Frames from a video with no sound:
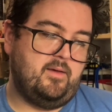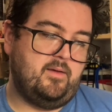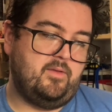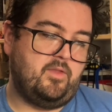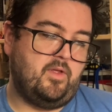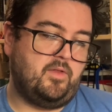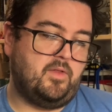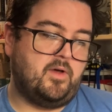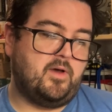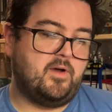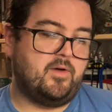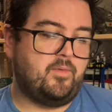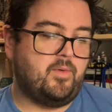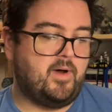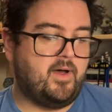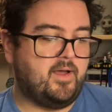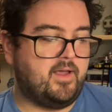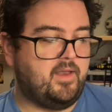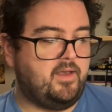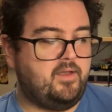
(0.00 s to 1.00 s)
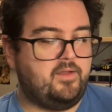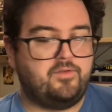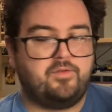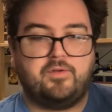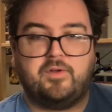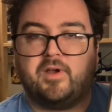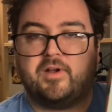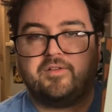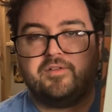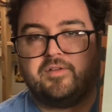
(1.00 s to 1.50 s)
The Long Walk, an
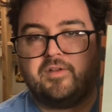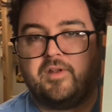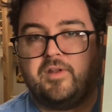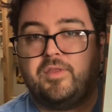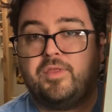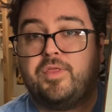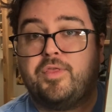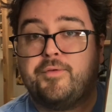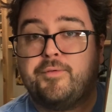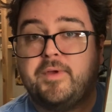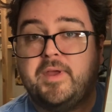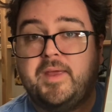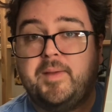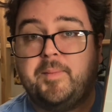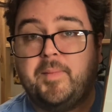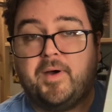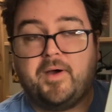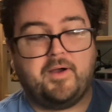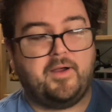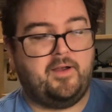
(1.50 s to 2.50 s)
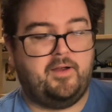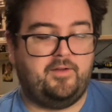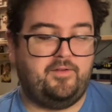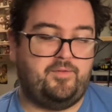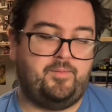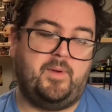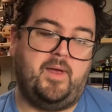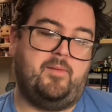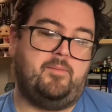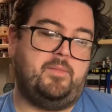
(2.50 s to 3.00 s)
introduction in 3 parts
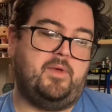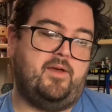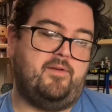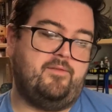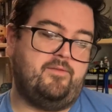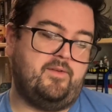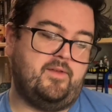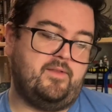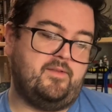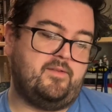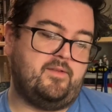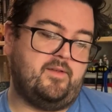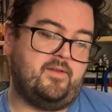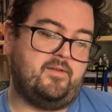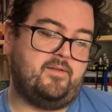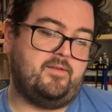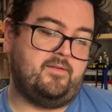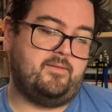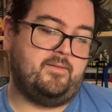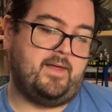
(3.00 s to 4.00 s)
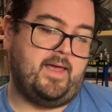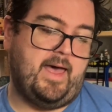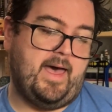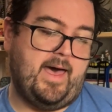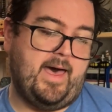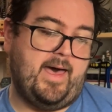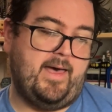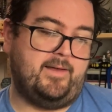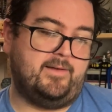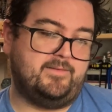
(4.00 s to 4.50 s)
by Bev Vincent.
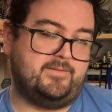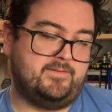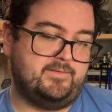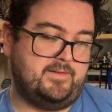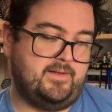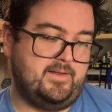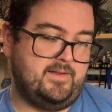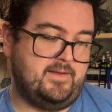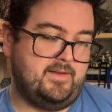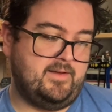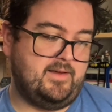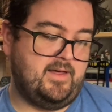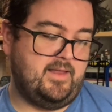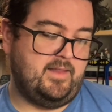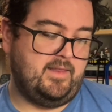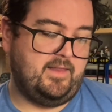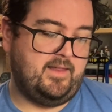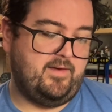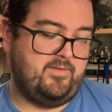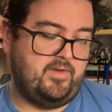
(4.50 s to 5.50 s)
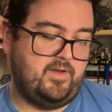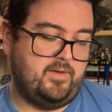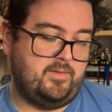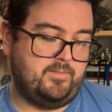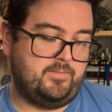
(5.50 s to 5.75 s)
Ha! I love it.